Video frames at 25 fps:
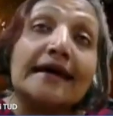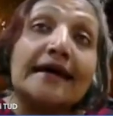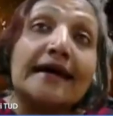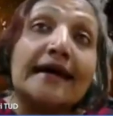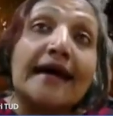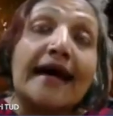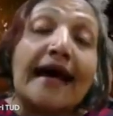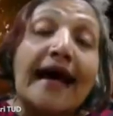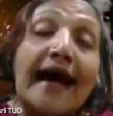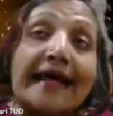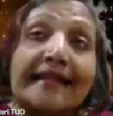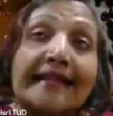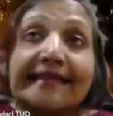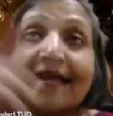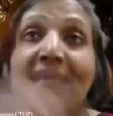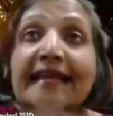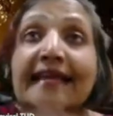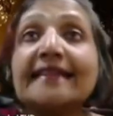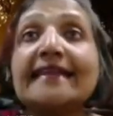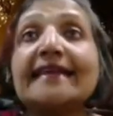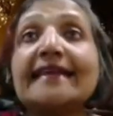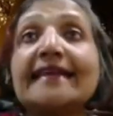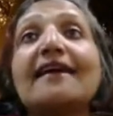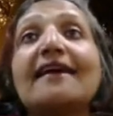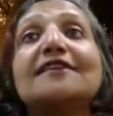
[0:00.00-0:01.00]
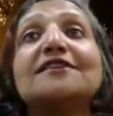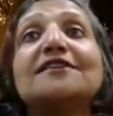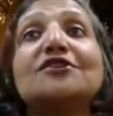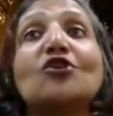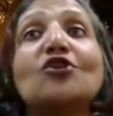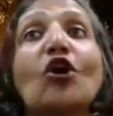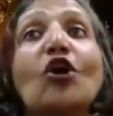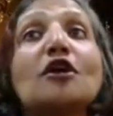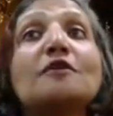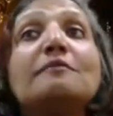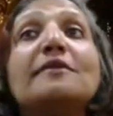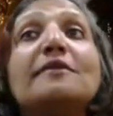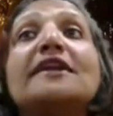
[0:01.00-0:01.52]
And then there are the
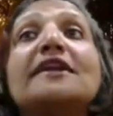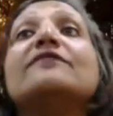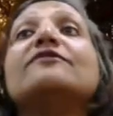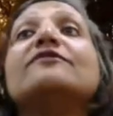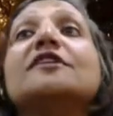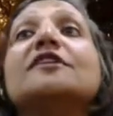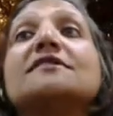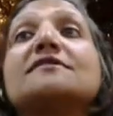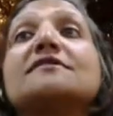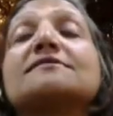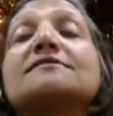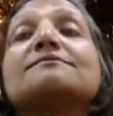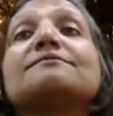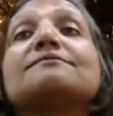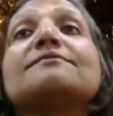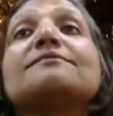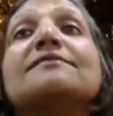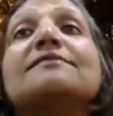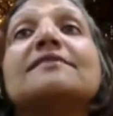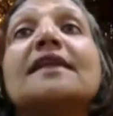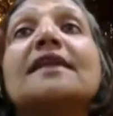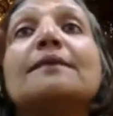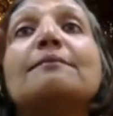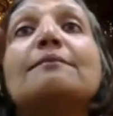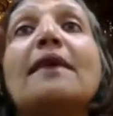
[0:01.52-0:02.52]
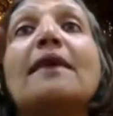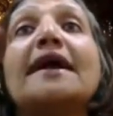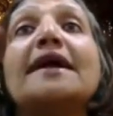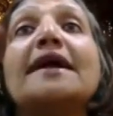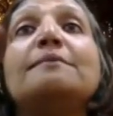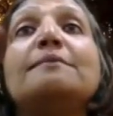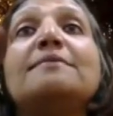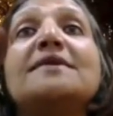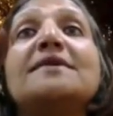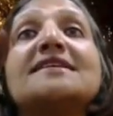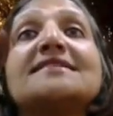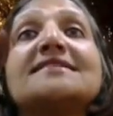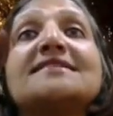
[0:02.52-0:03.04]
non-believers. They might
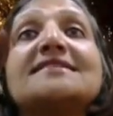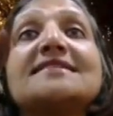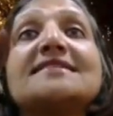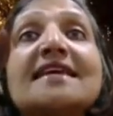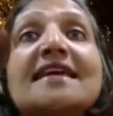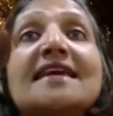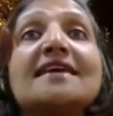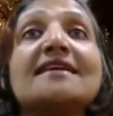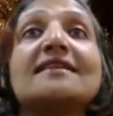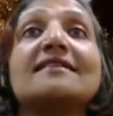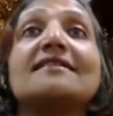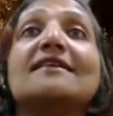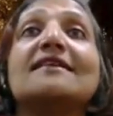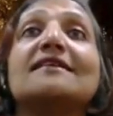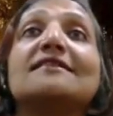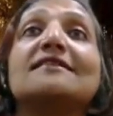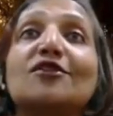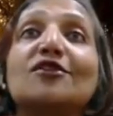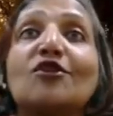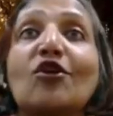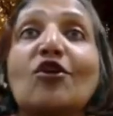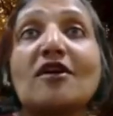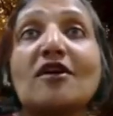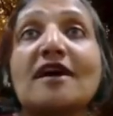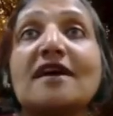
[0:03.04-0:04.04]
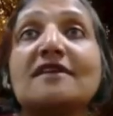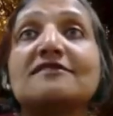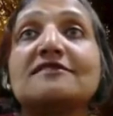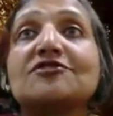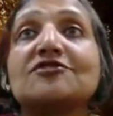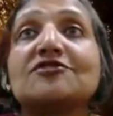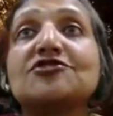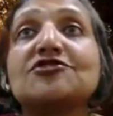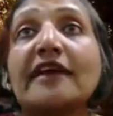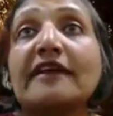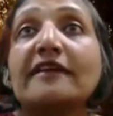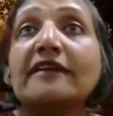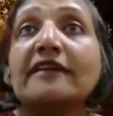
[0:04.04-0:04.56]
be seeing that the dog has a
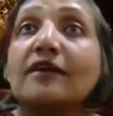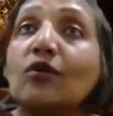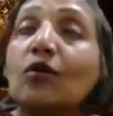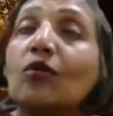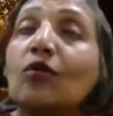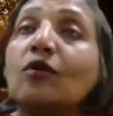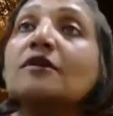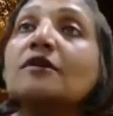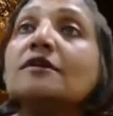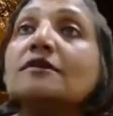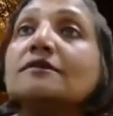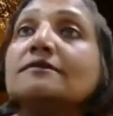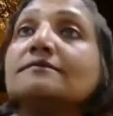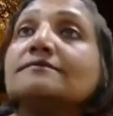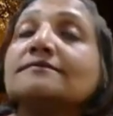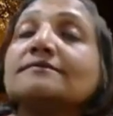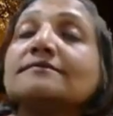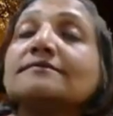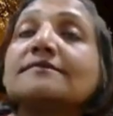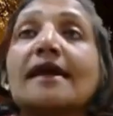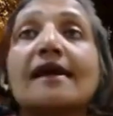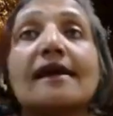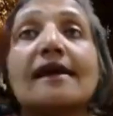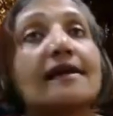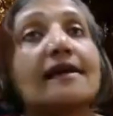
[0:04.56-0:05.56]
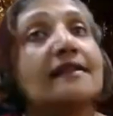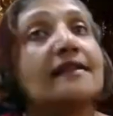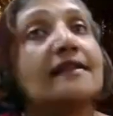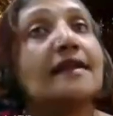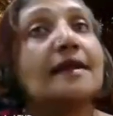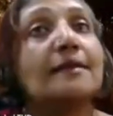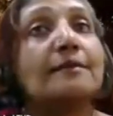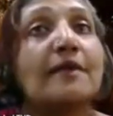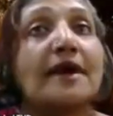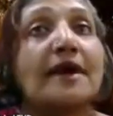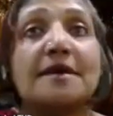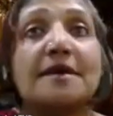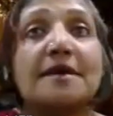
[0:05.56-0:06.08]
shiny coat, they
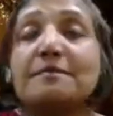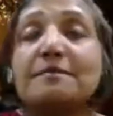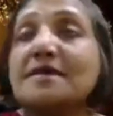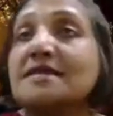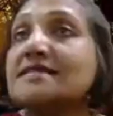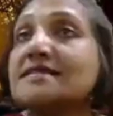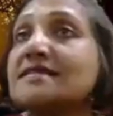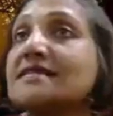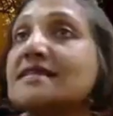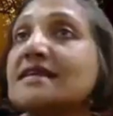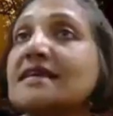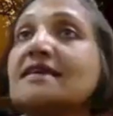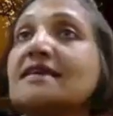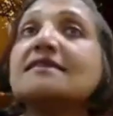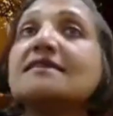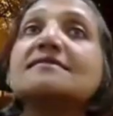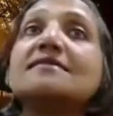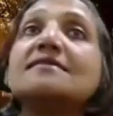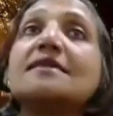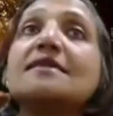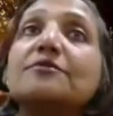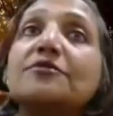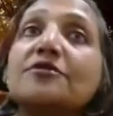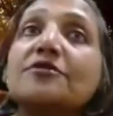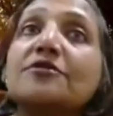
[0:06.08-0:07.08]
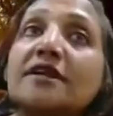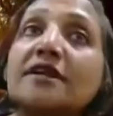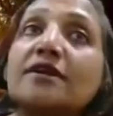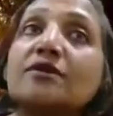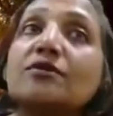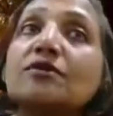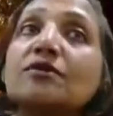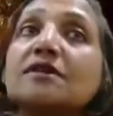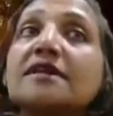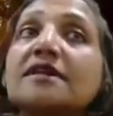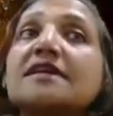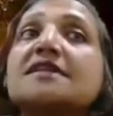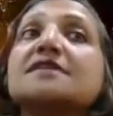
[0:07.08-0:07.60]
might be seeing some really good
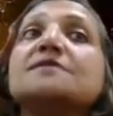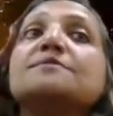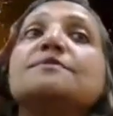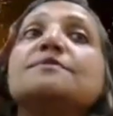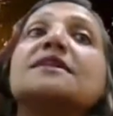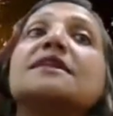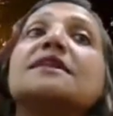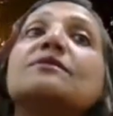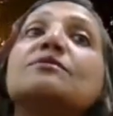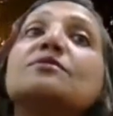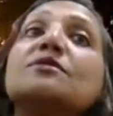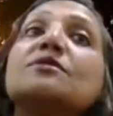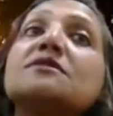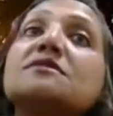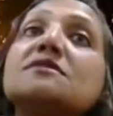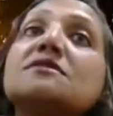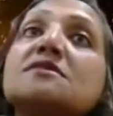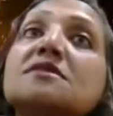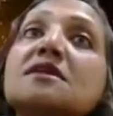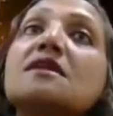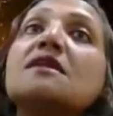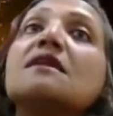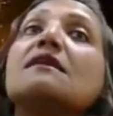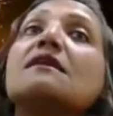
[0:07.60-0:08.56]
things, but they will still